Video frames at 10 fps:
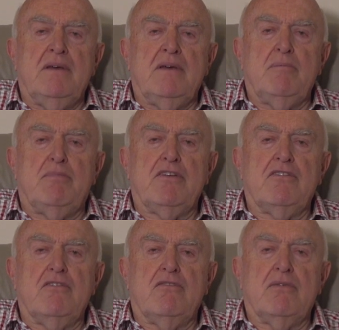
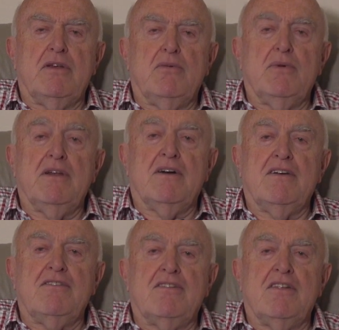Impressive when you
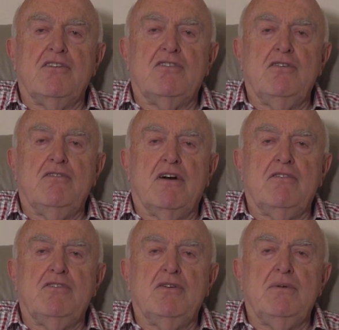realise that the
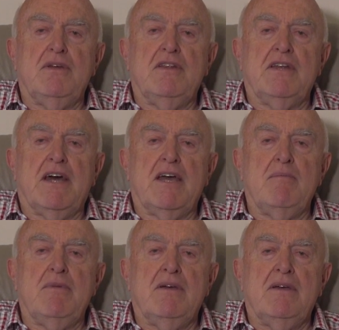252 in the
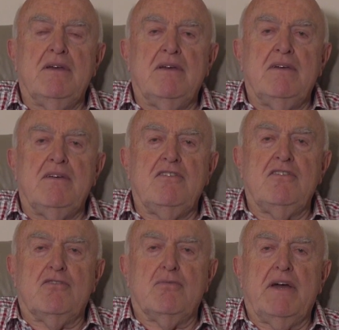name is
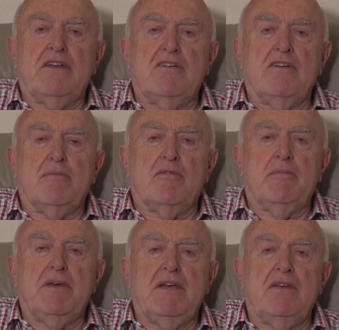its rated top
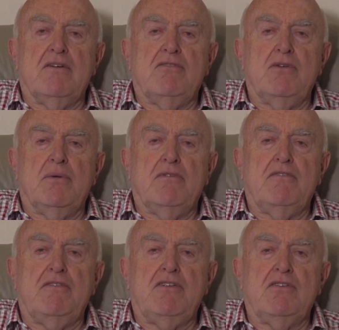speed of
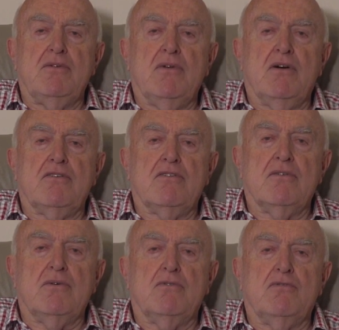252 knots
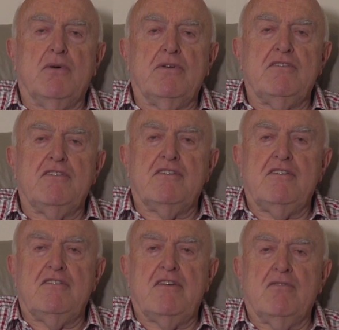or
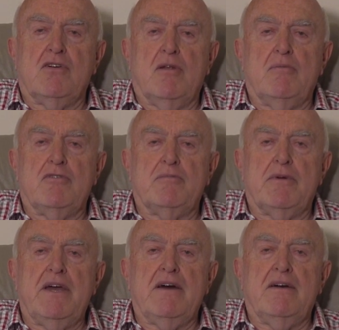467 kilometers
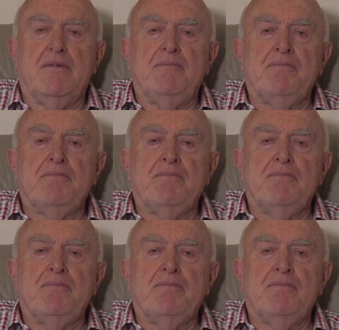per hour.